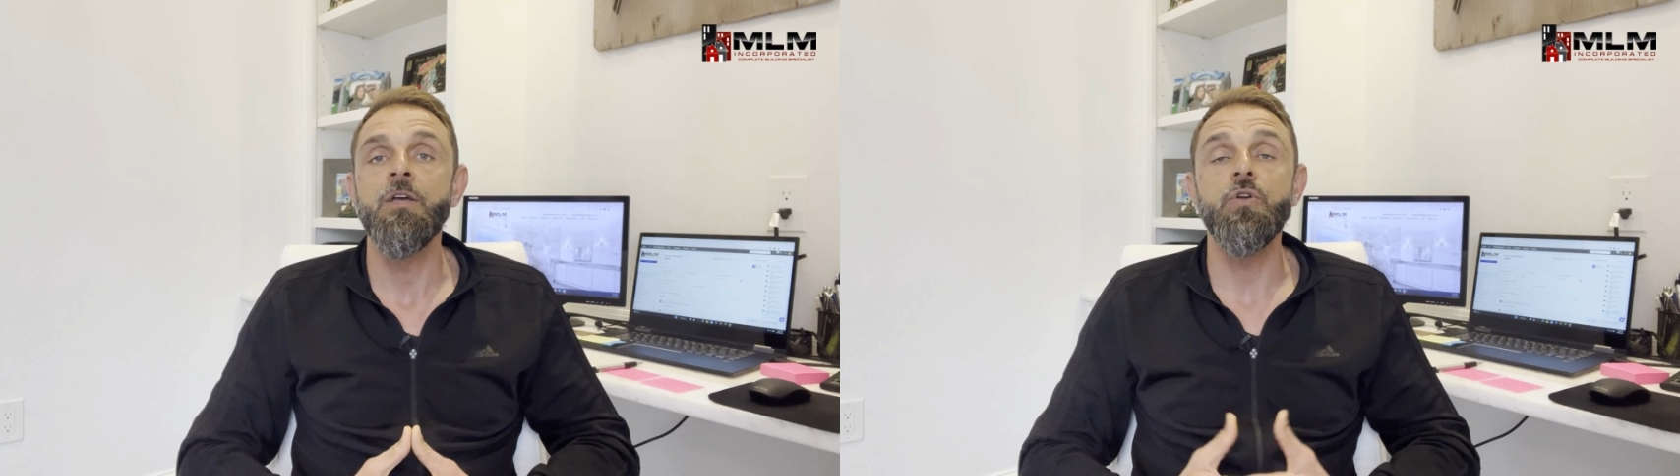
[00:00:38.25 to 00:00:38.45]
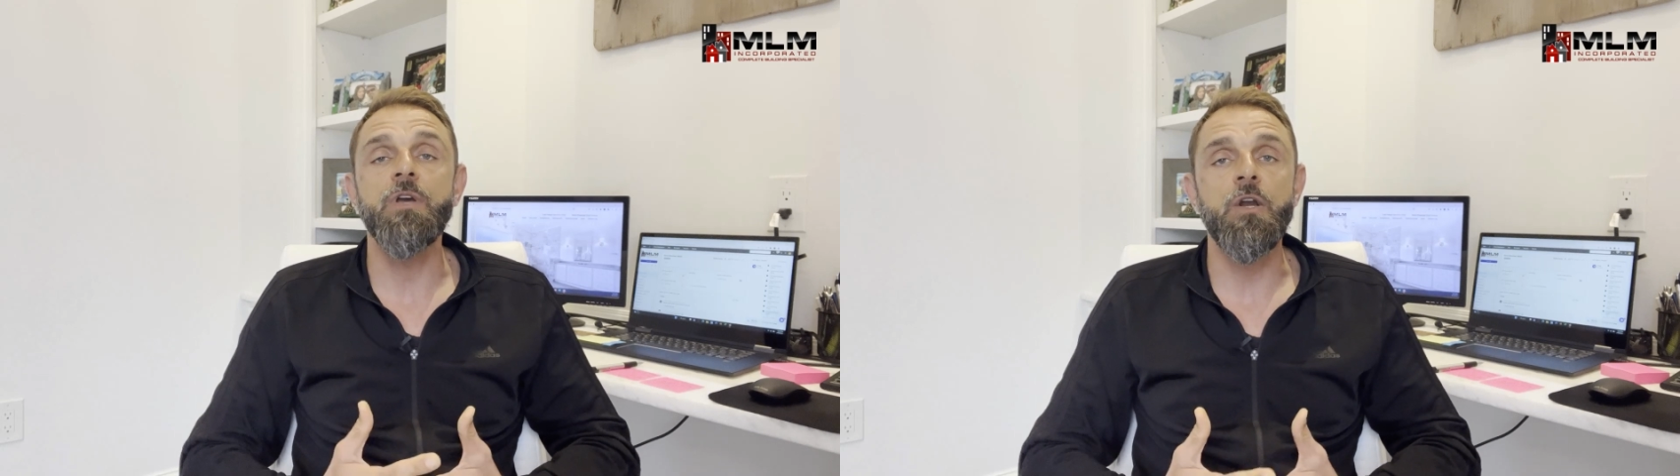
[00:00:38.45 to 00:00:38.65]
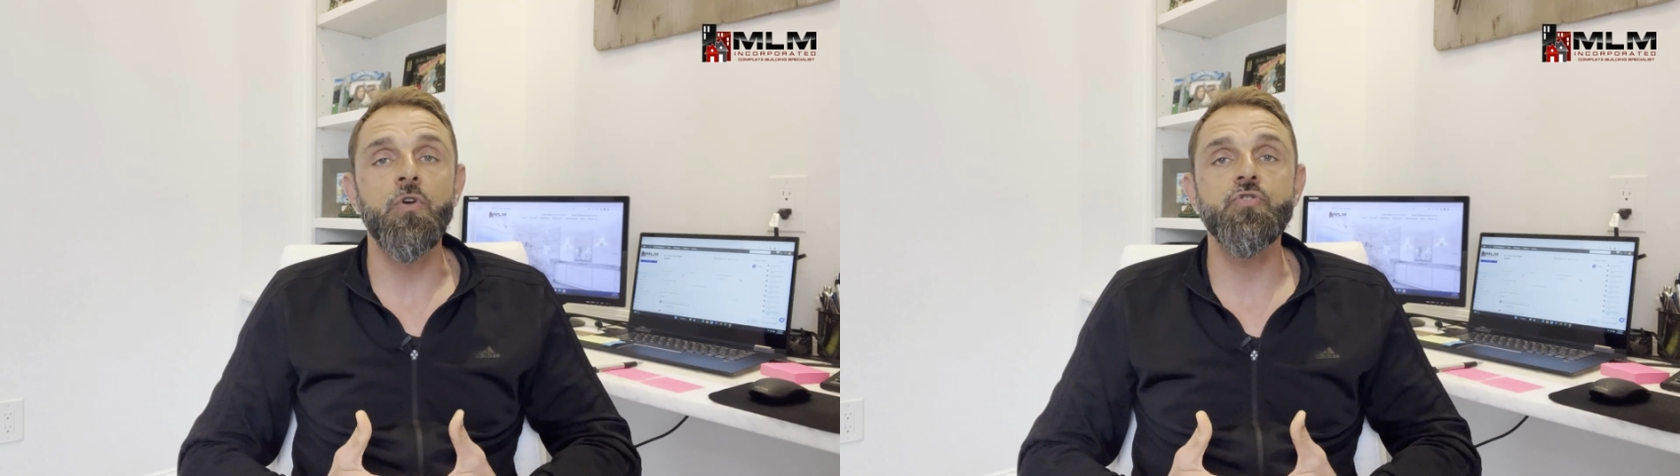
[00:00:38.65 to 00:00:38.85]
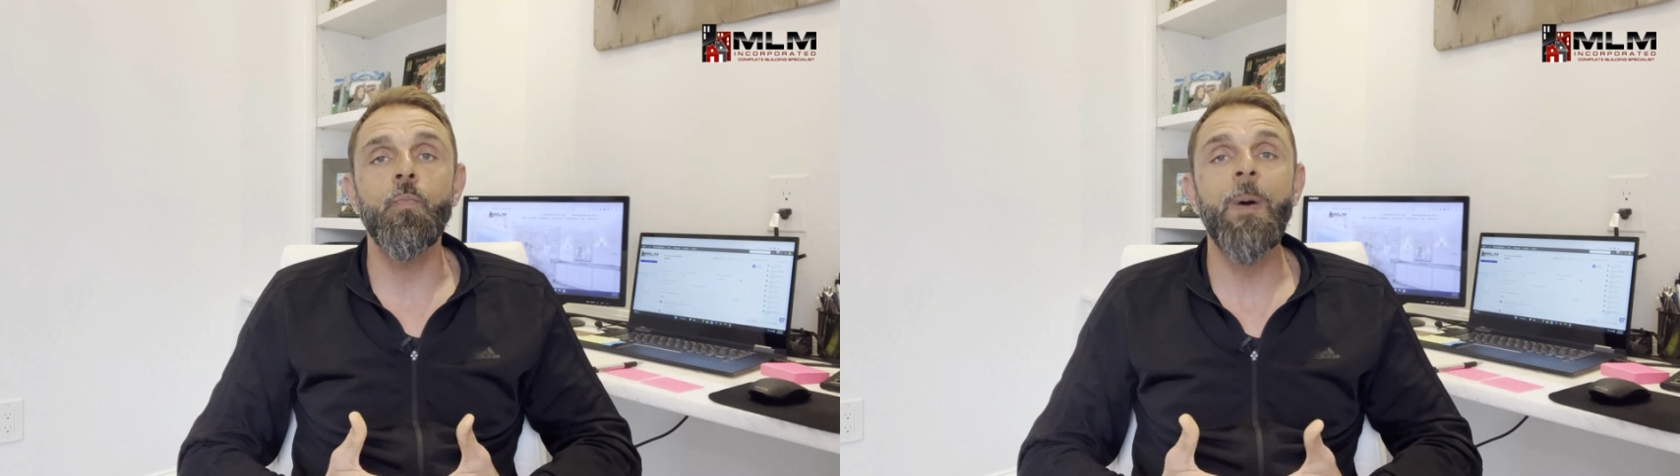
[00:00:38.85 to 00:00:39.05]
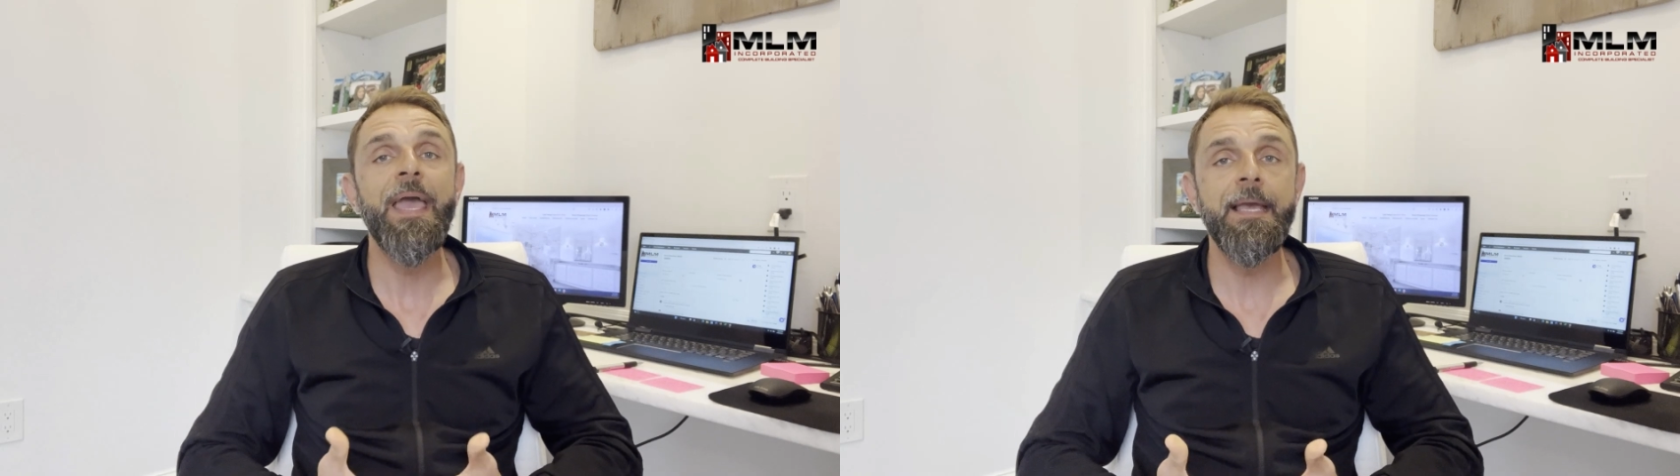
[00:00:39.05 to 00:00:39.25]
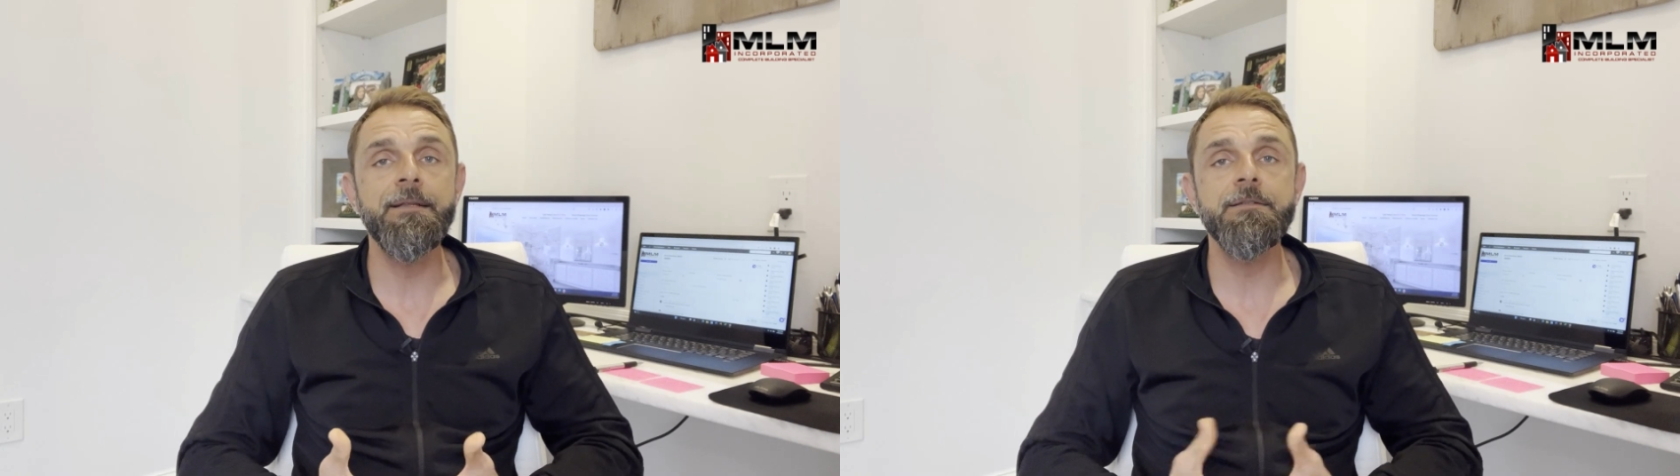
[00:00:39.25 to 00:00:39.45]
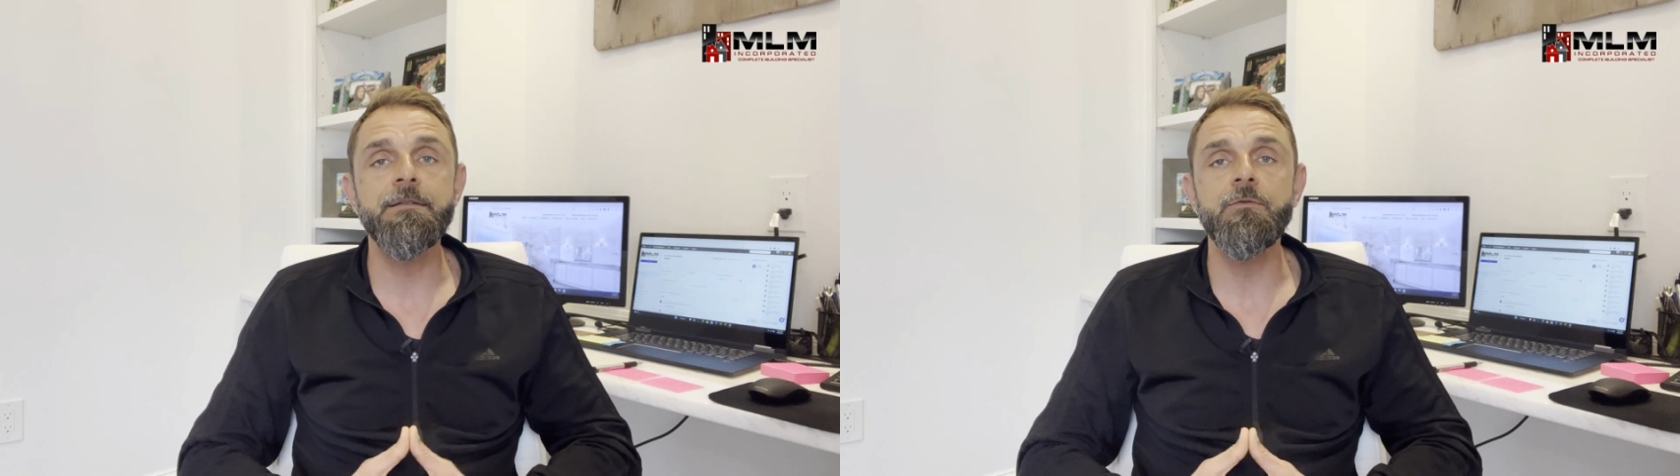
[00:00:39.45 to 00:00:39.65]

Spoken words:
You can also paint,